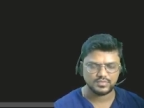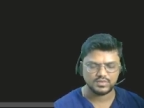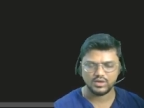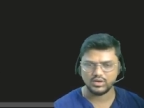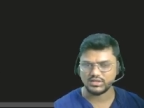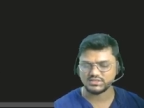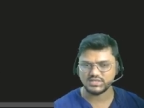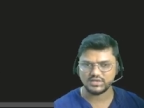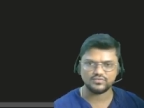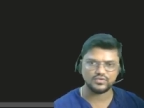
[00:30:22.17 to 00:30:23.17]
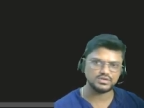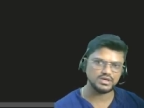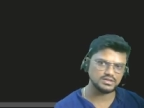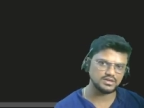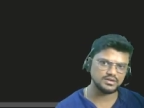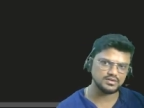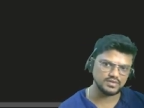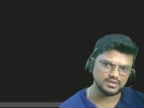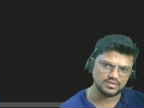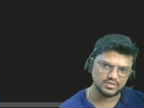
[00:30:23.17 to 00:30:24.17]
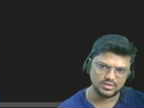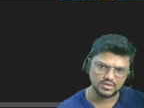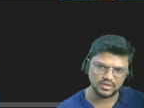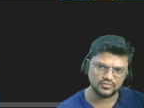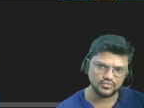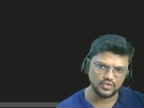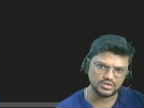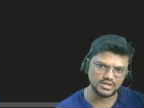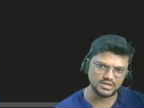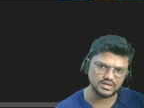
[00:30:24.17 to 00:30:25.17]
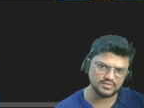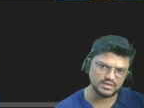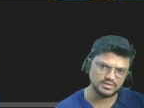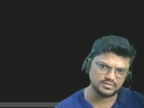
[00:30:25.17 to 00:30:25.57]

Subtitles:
Now let us check for the other interval. Now for the interval,